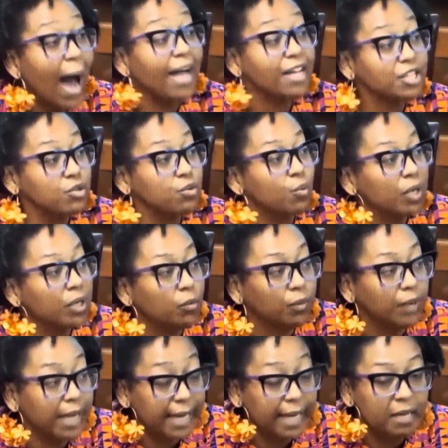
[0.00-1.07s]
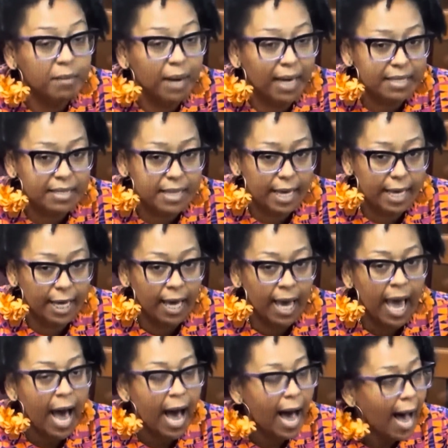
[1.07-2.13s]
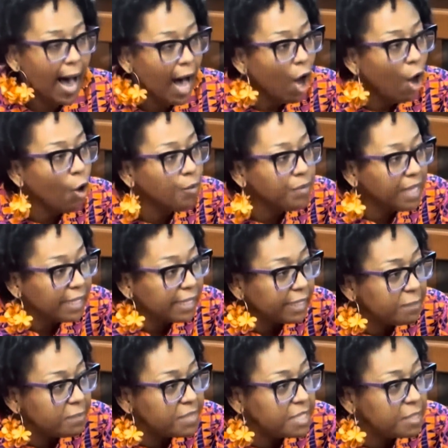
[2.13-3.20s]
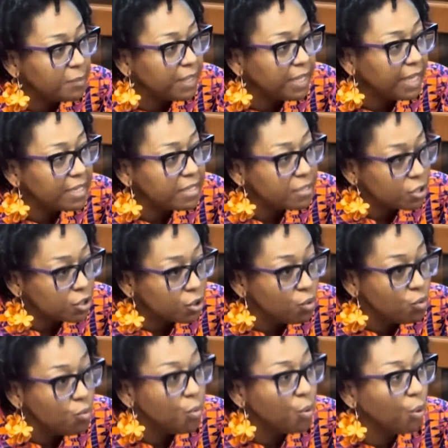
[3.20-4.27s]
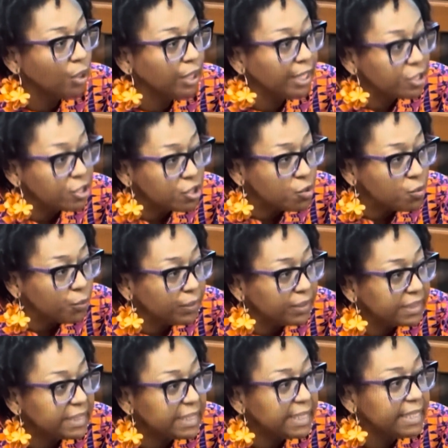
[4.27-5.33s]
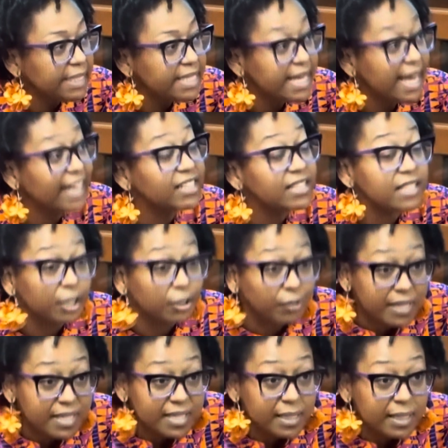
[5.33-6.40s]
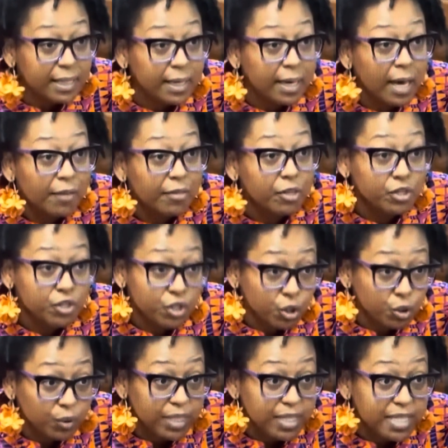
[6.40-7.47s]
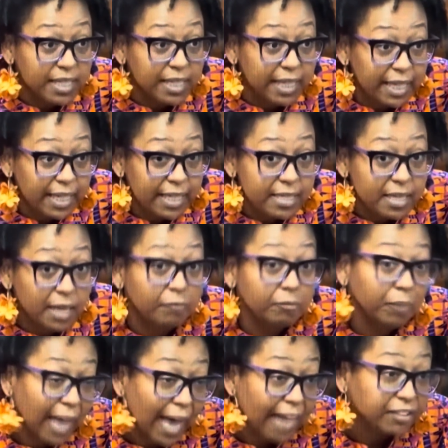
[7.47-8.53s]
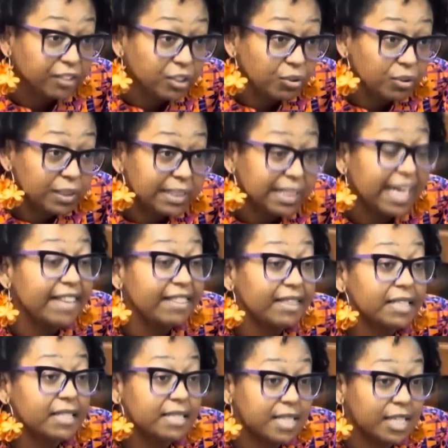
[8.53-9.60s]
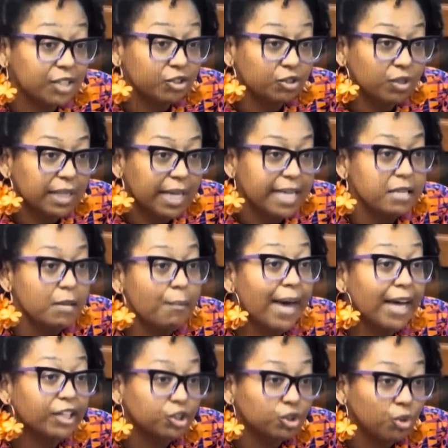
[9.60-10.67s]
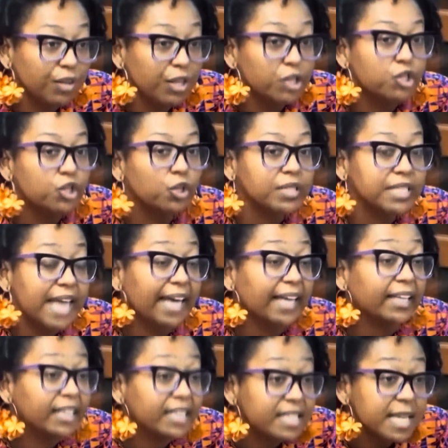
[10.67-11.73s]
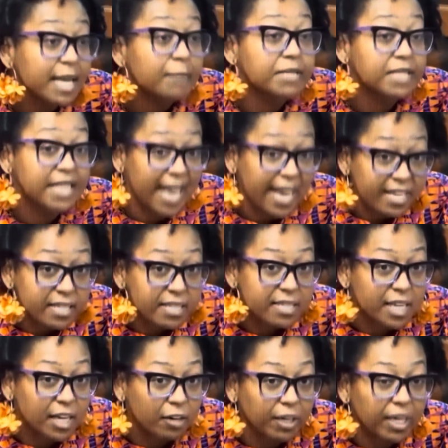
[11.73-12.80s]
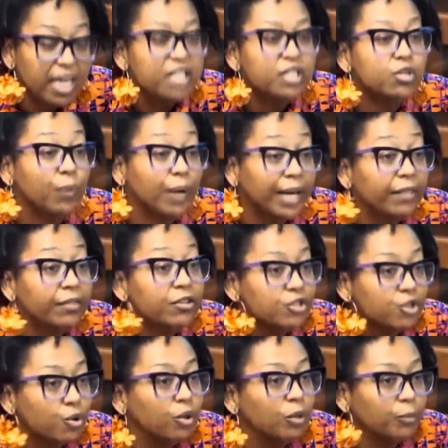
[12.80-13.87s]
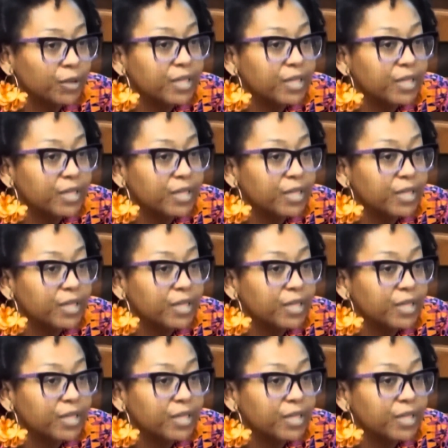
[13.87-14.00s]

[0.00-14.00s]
I just want to end by saying, I hope that MCPS, the school board, and the superintendent take seriously the students' needs and black students in this district, and to make sure that you're taking the steps necessary to end the school.